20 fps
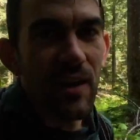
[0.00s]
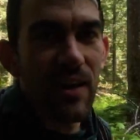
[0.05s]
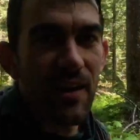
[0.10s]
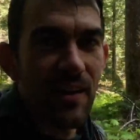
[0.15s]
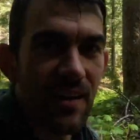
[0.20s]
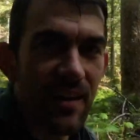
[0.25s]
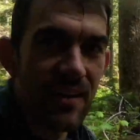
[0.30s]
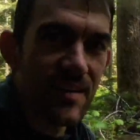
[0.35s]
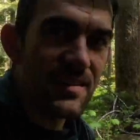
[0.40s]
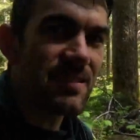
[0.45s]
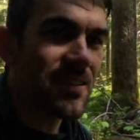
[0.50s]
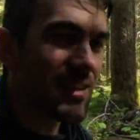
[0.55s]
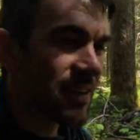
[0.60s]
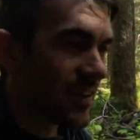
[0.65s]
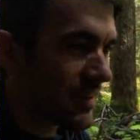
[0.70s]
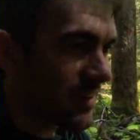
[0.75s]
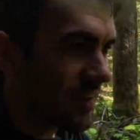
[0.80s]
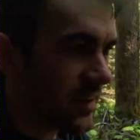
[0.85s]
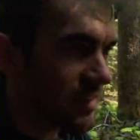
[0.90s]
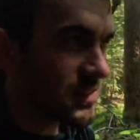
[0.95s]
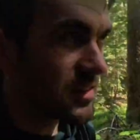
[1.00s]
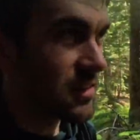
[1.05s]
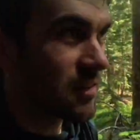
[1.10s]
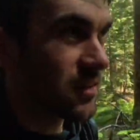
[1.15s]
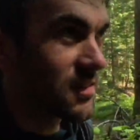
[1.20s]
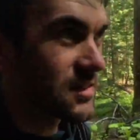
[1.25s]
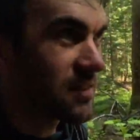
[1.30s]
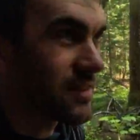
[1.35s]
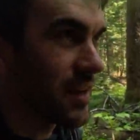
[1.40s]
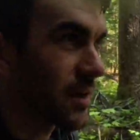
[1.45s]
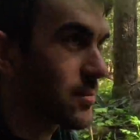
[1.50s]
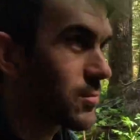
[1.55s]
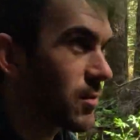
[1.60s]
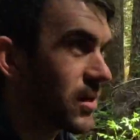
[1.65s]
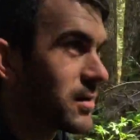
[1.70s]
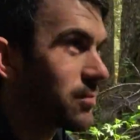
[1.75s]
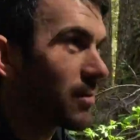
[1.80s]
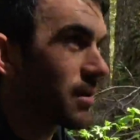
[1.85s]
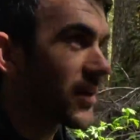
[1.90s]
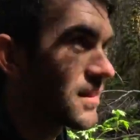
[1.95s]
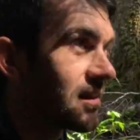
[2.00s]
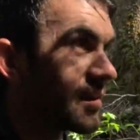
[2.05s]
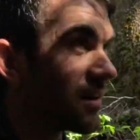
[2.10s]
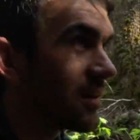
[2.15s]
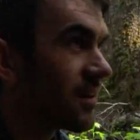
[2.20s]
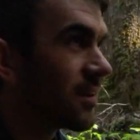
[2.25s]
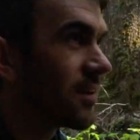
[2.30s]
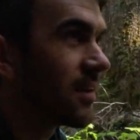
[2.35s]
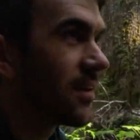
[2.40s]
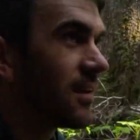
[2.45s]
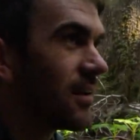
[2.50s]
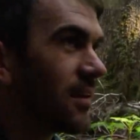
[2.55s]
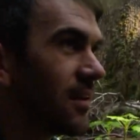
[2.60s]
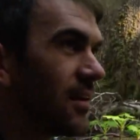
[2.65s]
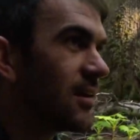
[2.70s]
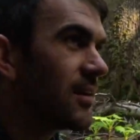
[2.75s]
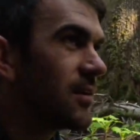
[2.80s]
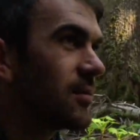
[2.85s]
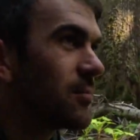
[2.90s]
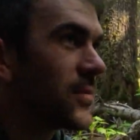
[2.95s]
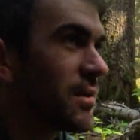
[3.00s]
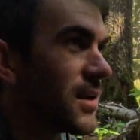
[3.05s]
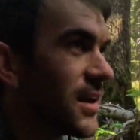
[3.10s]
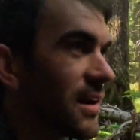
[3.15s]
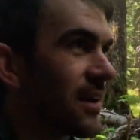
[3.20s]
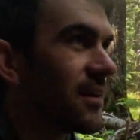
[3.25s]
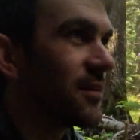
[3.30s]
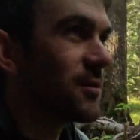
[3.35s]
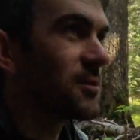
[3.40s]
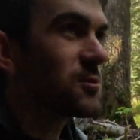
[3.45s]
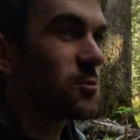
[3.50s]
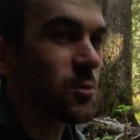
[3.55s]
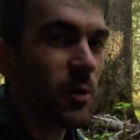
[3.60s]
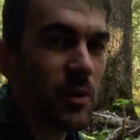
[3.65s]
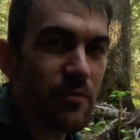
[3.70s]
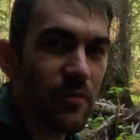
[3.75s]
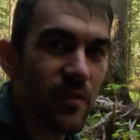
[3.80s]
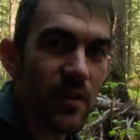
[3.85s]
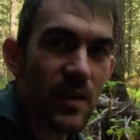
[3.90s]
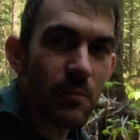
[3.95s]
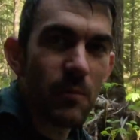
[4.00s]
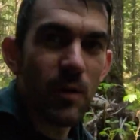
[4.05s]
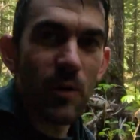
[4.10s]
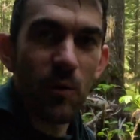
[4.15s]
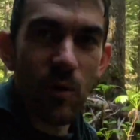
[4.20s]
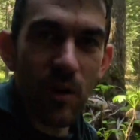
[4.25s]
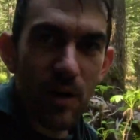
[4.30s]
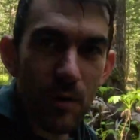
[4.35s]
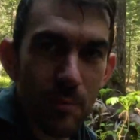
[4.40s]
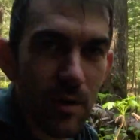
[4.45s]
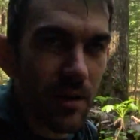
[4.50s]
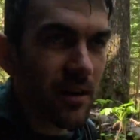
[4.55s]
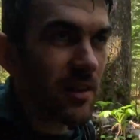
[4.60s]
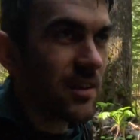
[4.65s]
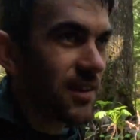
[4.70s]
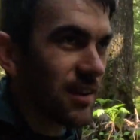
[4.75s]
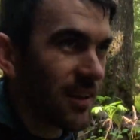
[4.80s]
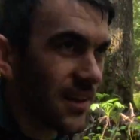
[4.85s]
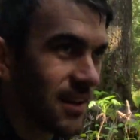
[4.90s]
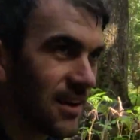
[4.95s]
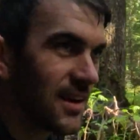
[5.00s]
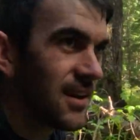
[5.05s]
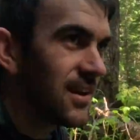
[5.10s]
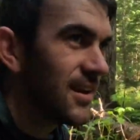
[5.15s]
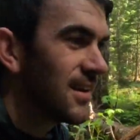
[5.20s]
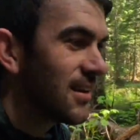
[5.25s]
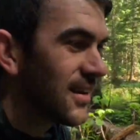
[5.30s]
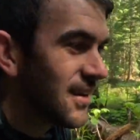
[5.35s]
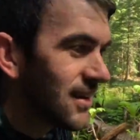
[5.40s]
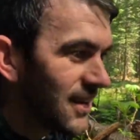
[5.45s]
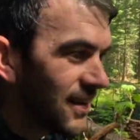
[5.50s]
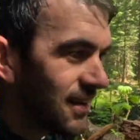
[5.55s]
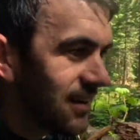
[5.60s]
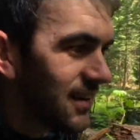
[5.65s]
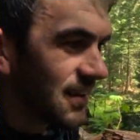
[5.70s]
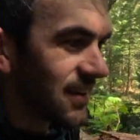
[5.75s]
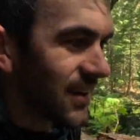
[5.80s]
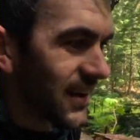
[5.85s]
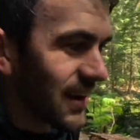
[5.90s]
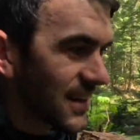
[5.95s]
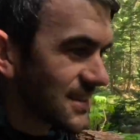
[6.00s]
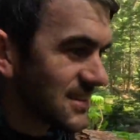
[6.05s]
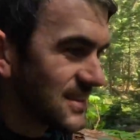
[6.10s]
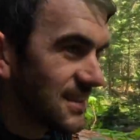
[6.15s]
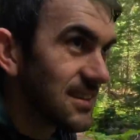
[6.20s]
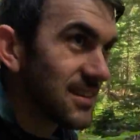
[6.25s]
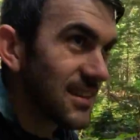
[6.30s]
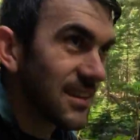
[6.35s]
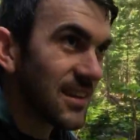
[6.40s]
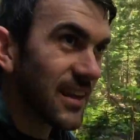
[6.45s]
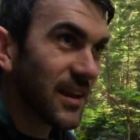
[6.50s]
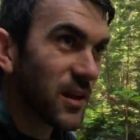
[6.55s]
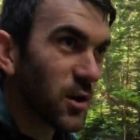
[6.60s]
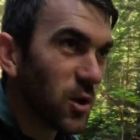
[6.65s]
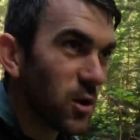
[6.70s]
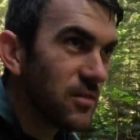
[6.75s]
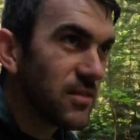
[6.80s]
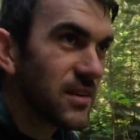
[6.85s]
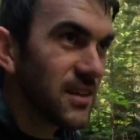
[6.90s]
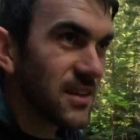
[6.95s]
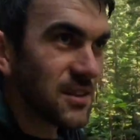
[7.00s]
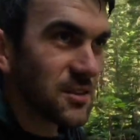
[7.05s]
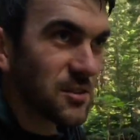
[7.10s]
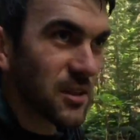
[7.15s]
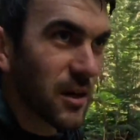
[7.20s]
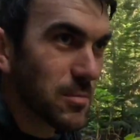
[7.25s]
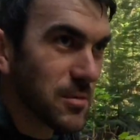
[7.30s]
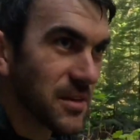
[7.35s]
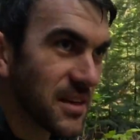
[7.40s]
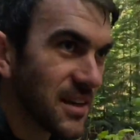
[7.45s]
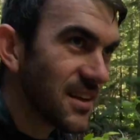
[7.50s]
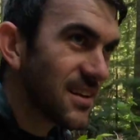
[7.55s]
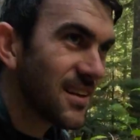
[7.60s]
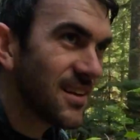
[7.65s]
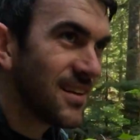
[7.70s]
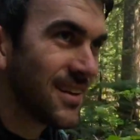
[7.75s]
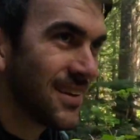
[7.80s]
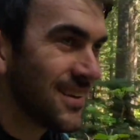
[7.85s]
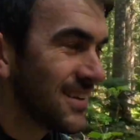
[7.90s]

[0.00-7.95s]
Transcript: I had a nice little snack break back there, but I was refilling my water bottle and I accidentally let go of it and dropped it in.